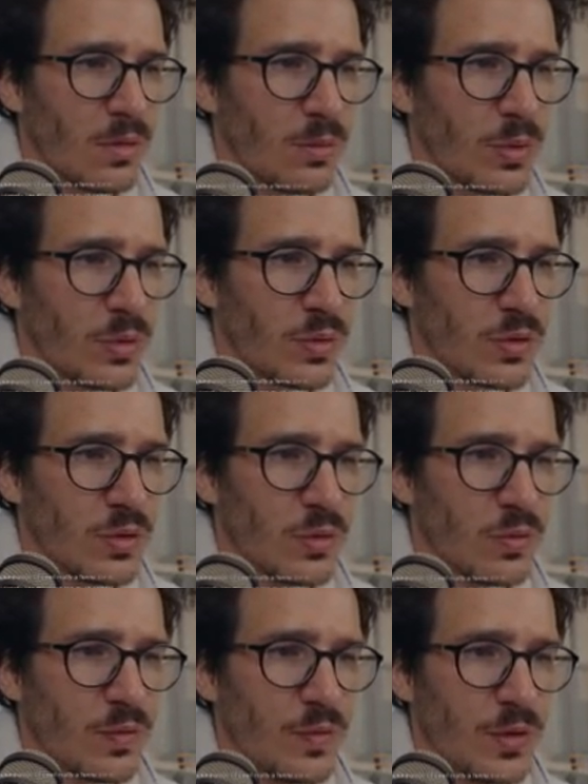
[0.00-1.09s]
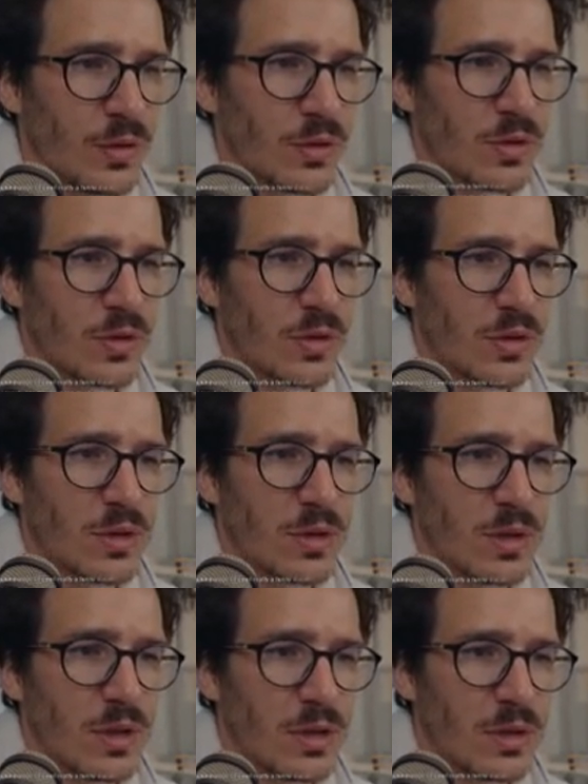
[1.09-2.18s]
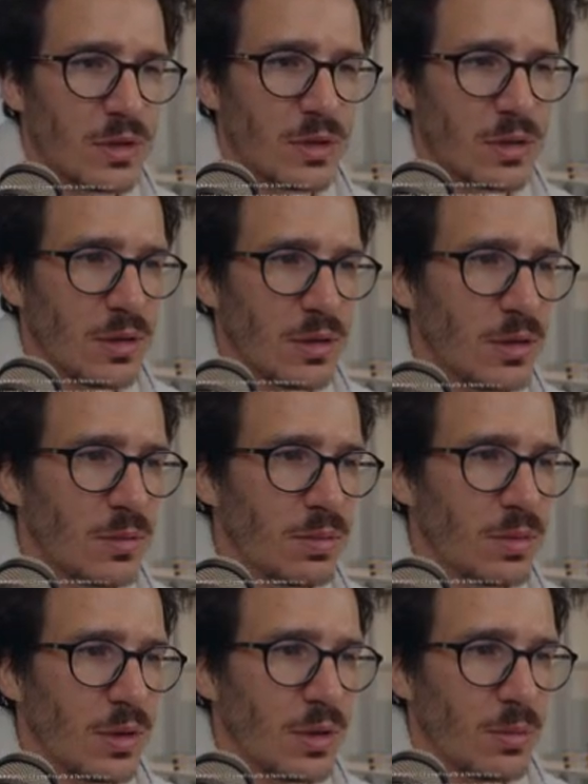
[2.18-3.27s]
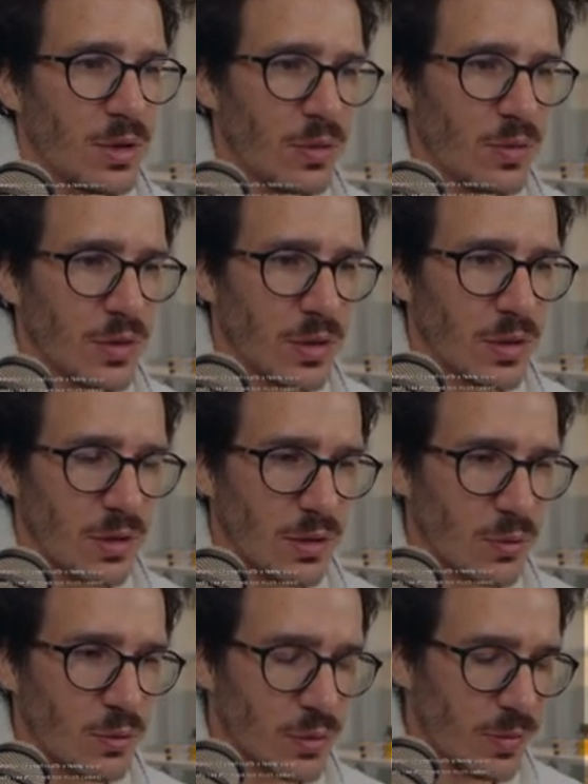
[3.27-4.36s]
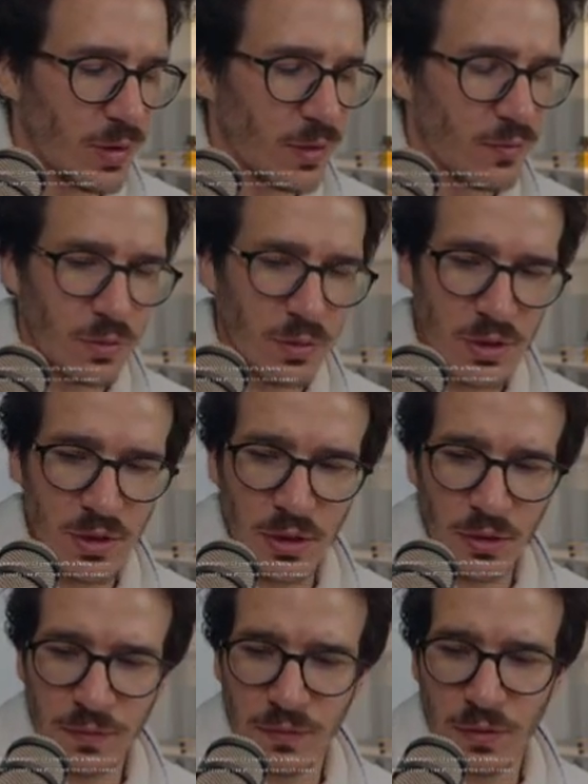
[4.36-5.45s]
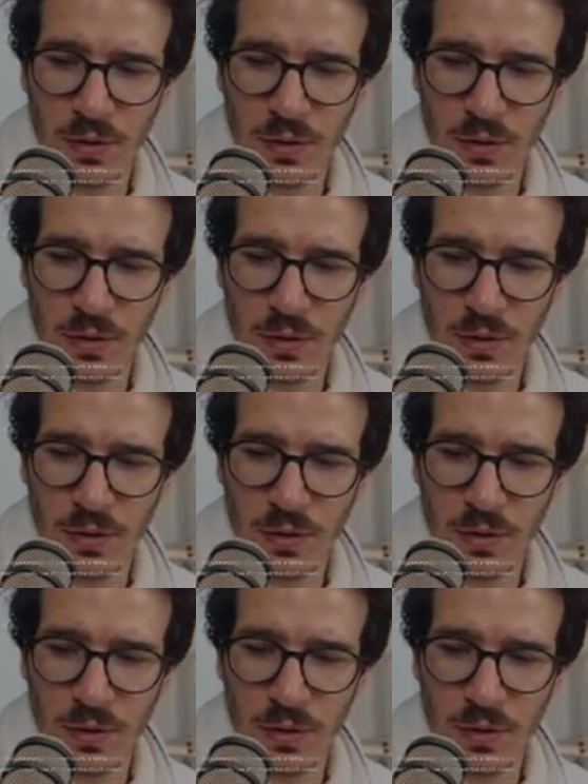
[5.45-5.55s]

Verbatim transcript: Post node fields, slugs, yep. Made using it in the course platform itself.